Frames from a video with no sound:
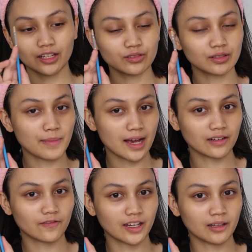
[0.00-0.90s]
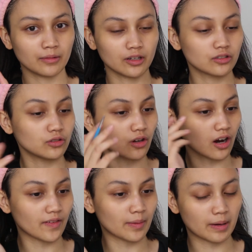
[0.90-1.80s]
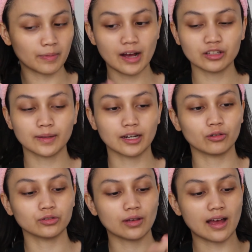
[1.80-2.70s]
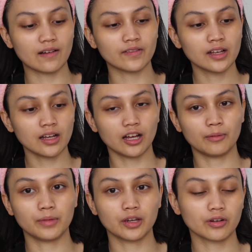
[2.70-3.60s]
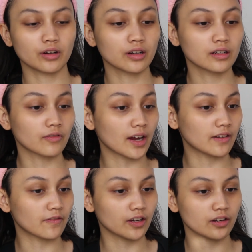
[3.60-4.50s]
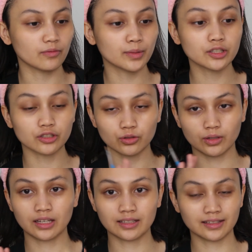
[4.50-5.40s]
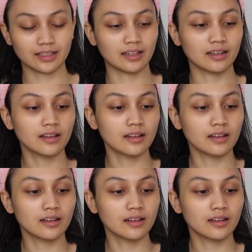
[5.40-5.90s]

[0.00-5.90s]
I use a magnifying mirror to carve out my brows, but I also have a mirror right in front of me just so I can see